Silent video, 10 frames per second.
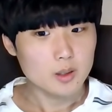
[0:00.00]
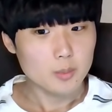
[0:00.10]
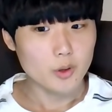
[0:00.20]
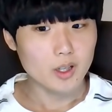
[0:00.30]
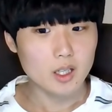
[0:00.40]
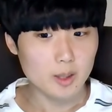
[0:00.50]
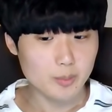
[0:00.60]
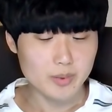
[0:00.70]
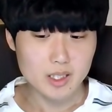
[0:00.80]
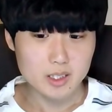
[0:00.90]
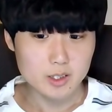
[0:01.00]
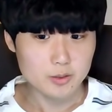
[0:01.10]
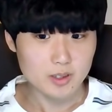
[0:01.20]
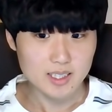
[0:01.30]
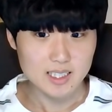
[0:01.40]
Boracay Beach,
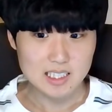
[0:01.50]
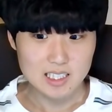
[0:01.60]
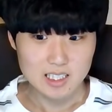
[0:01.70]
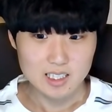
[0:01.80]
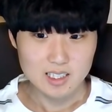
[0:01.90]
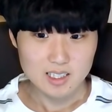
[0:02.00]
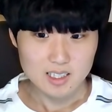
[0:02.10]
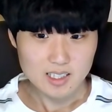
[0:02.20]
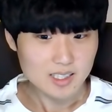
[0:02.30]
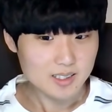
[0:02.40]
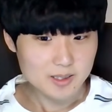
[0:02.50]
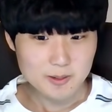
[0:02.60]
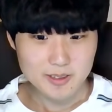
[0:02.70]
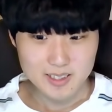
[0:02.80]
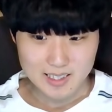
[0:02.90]
right? It's so
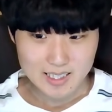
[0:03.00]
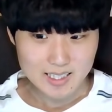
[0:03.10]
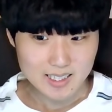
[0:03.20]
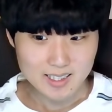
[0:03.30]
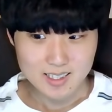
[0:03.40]
clean.